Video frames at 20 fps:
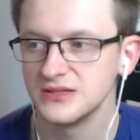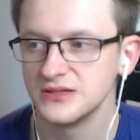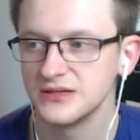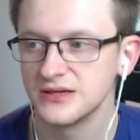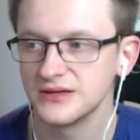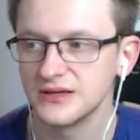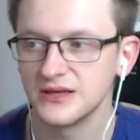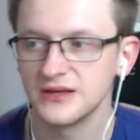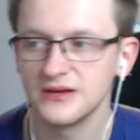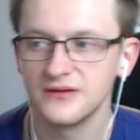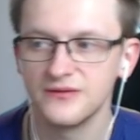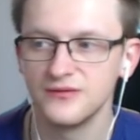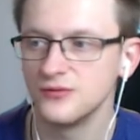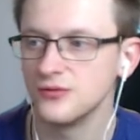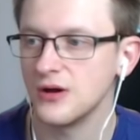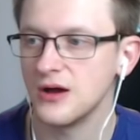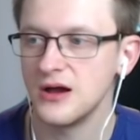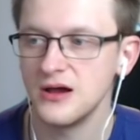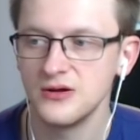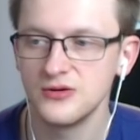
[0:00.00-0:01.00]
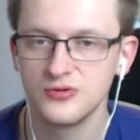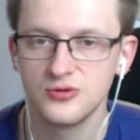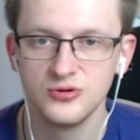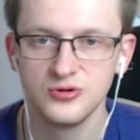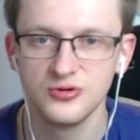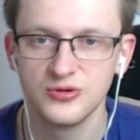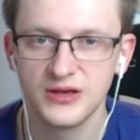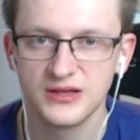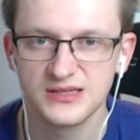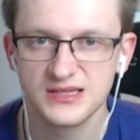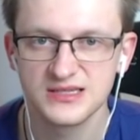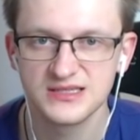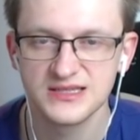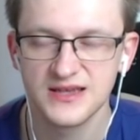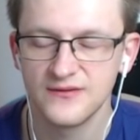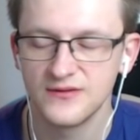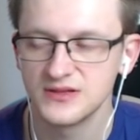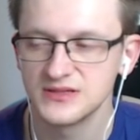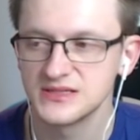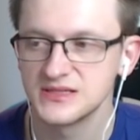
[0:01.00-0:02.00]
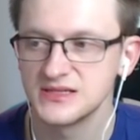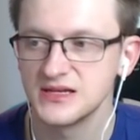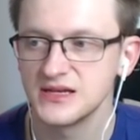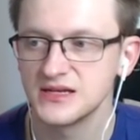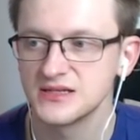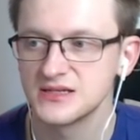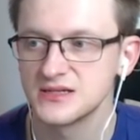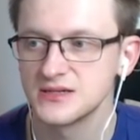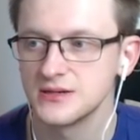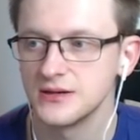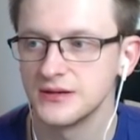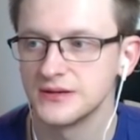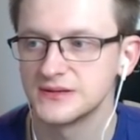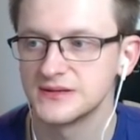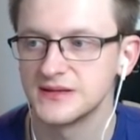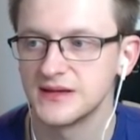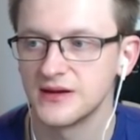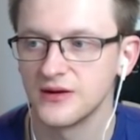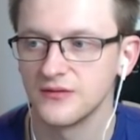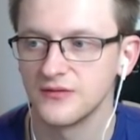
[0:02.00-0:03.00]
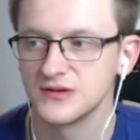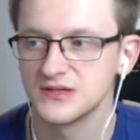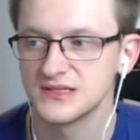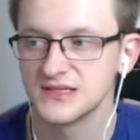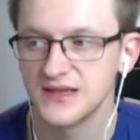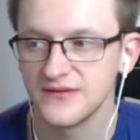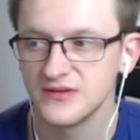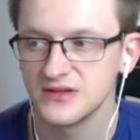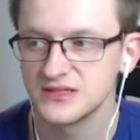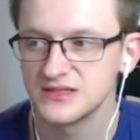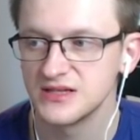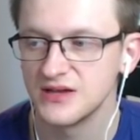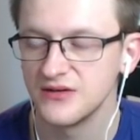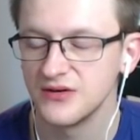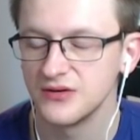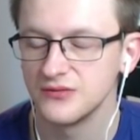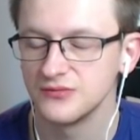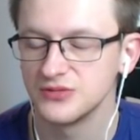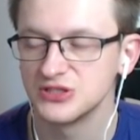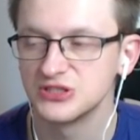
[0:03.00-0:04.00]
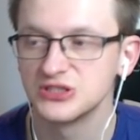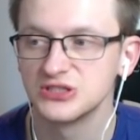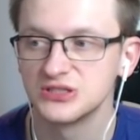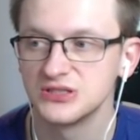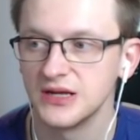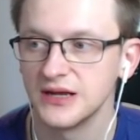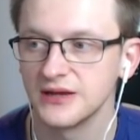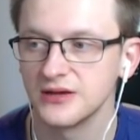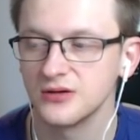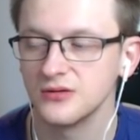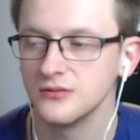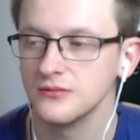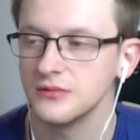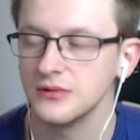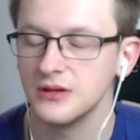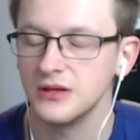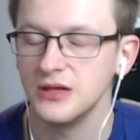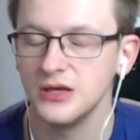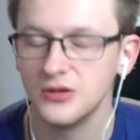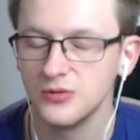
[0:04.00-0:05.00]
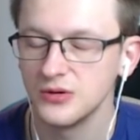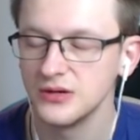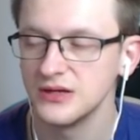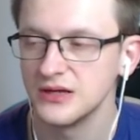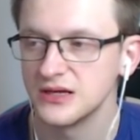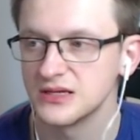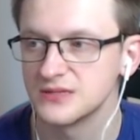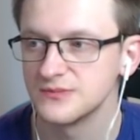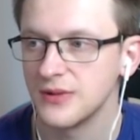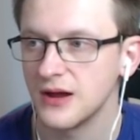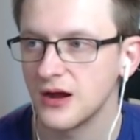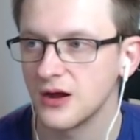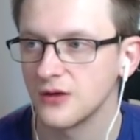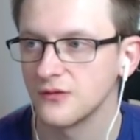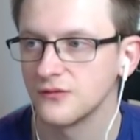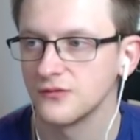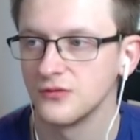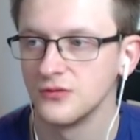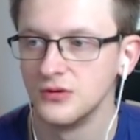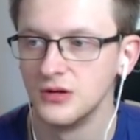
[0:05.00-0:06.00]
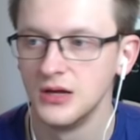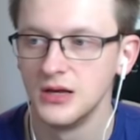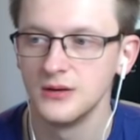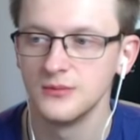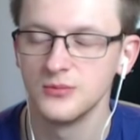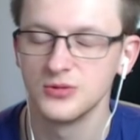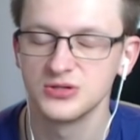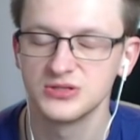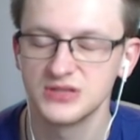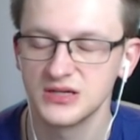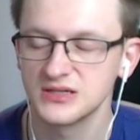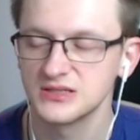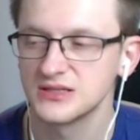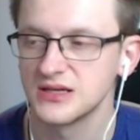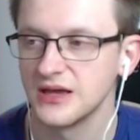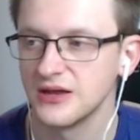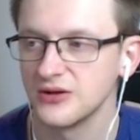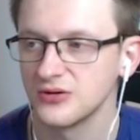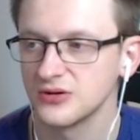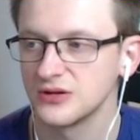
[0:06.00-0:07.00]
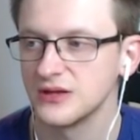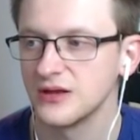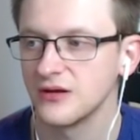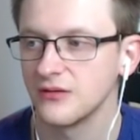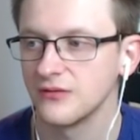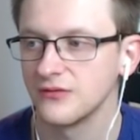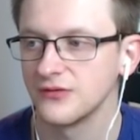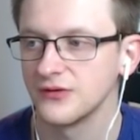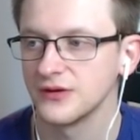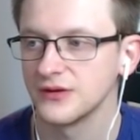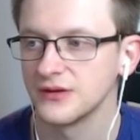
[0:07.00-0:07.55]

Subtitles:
And then if you high roll, you get a 7/6 instead of a 7/7, which is like equally as powerful. Most decks cannot deal with it.